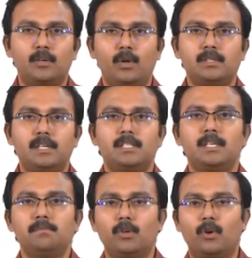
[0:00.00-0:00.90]
closed
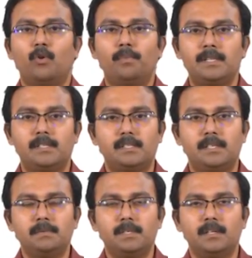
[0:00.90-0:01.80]
systems or open
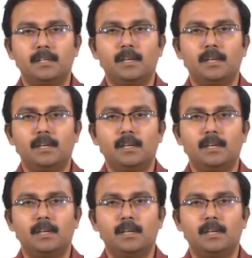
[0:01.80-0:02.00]
systems.